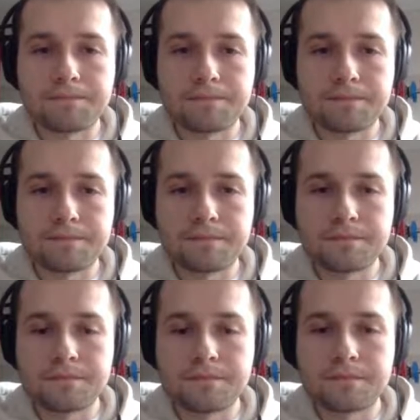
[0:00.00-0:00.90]

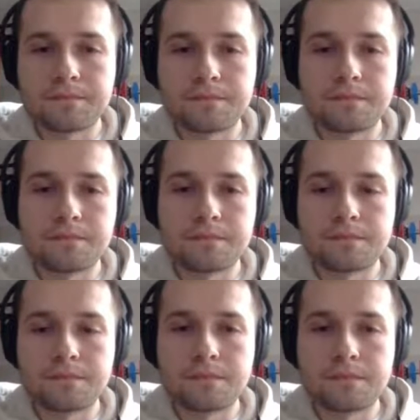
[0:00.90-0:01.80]

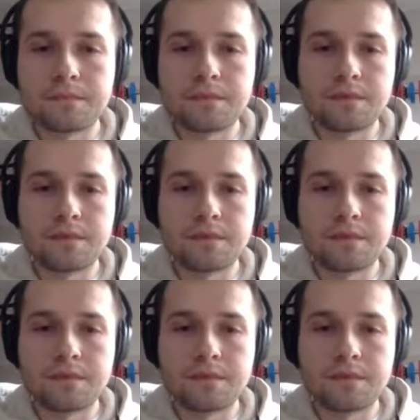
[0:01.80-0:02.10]
No one is speaking in this clip.